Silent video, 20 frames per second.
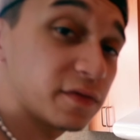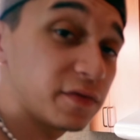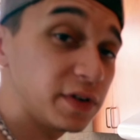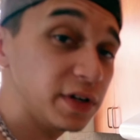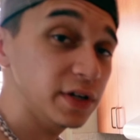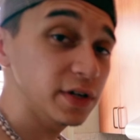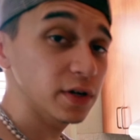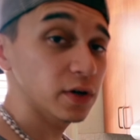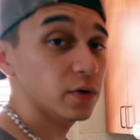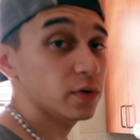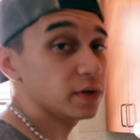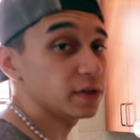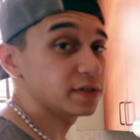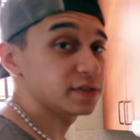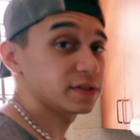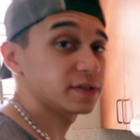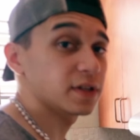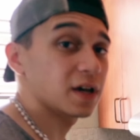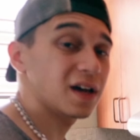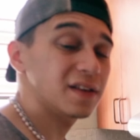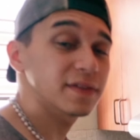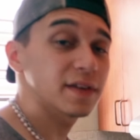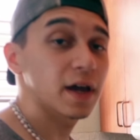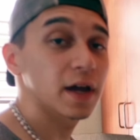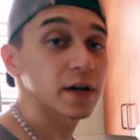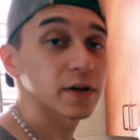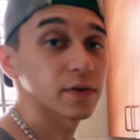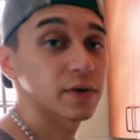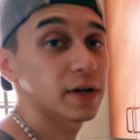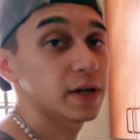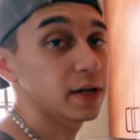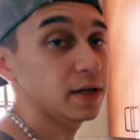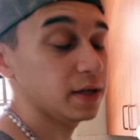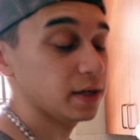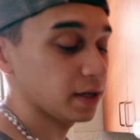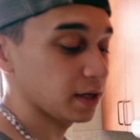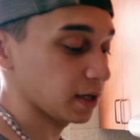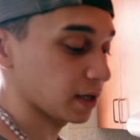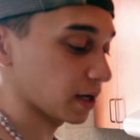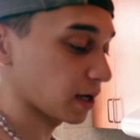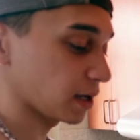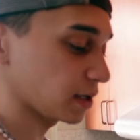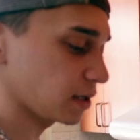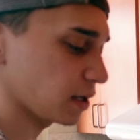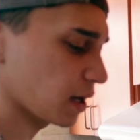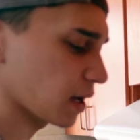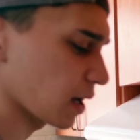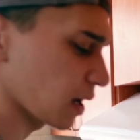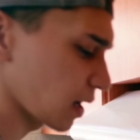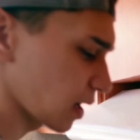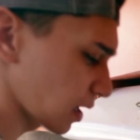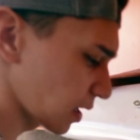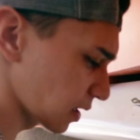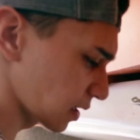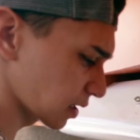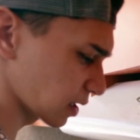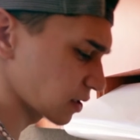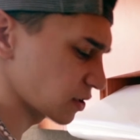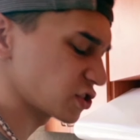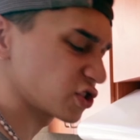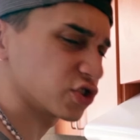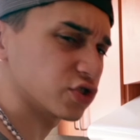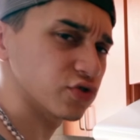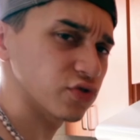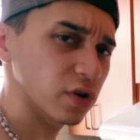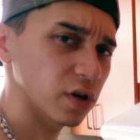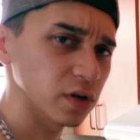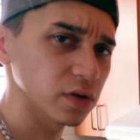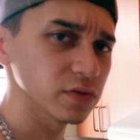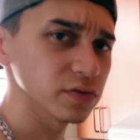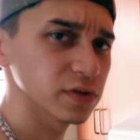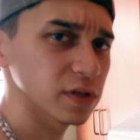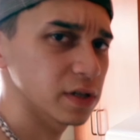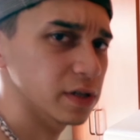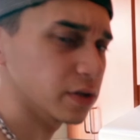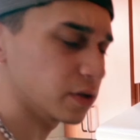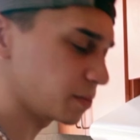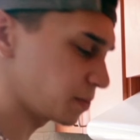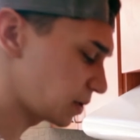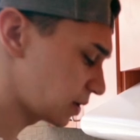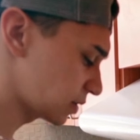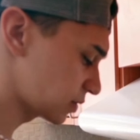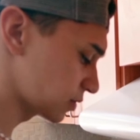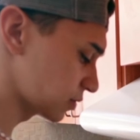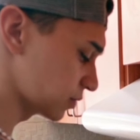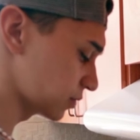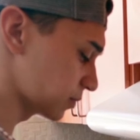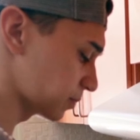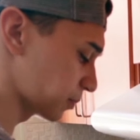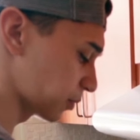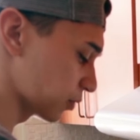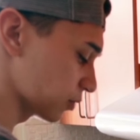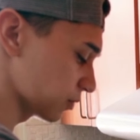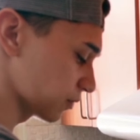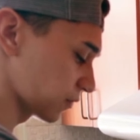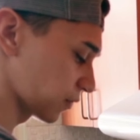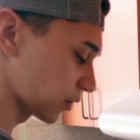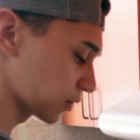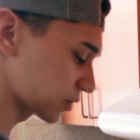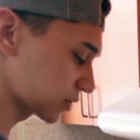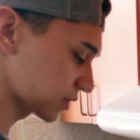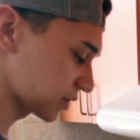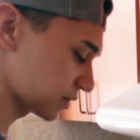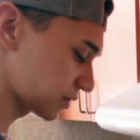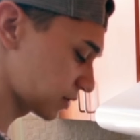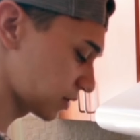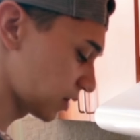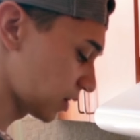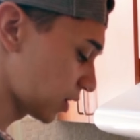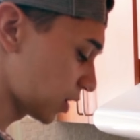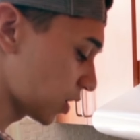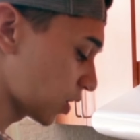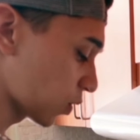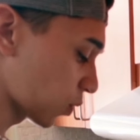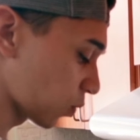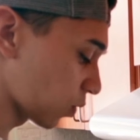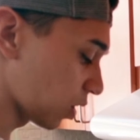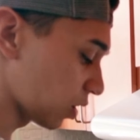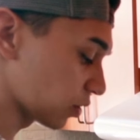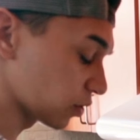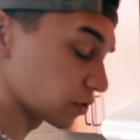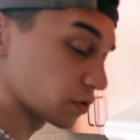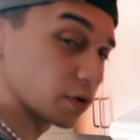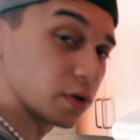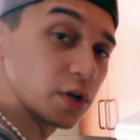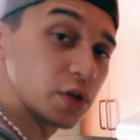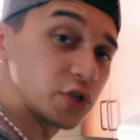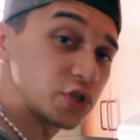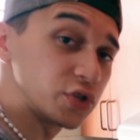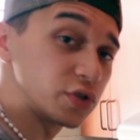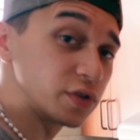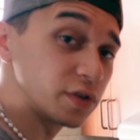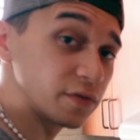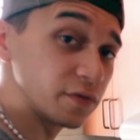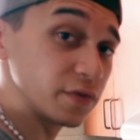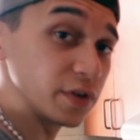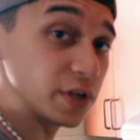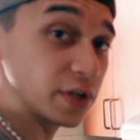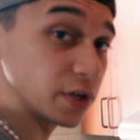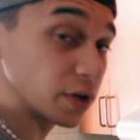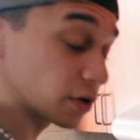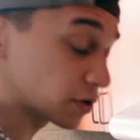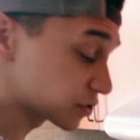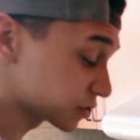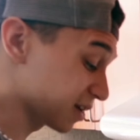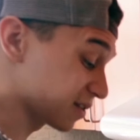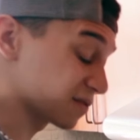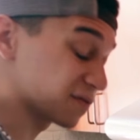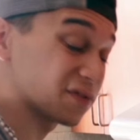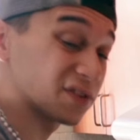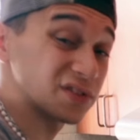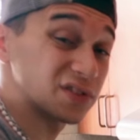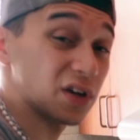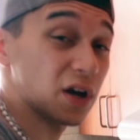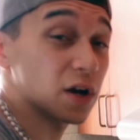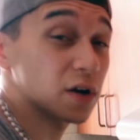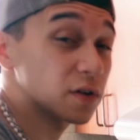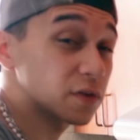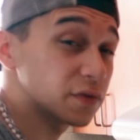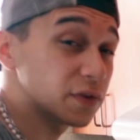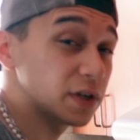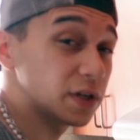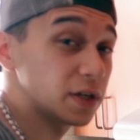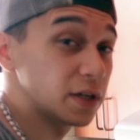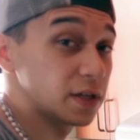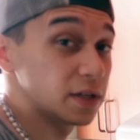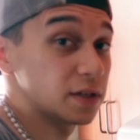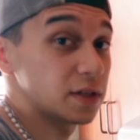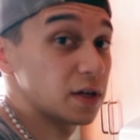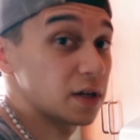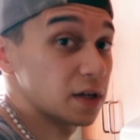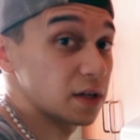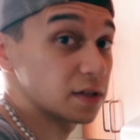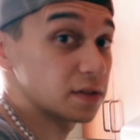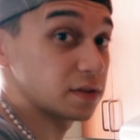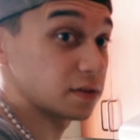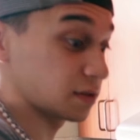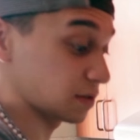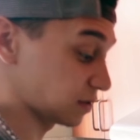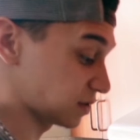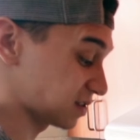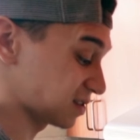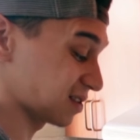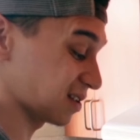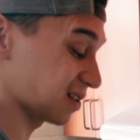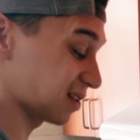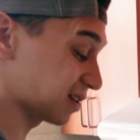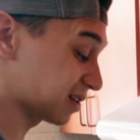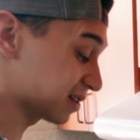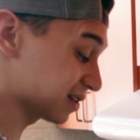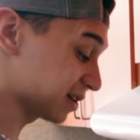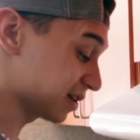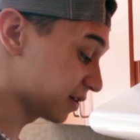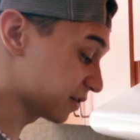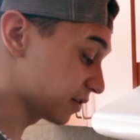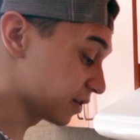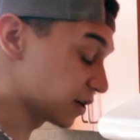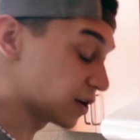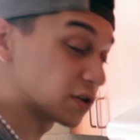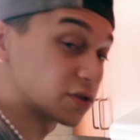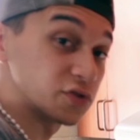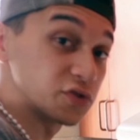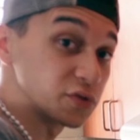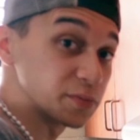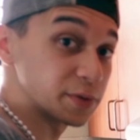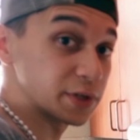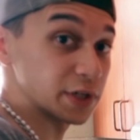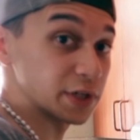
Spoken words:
video is not that great. It kind of struggles a little bit to pull focus while shooting videos. In photography, it does stunningly super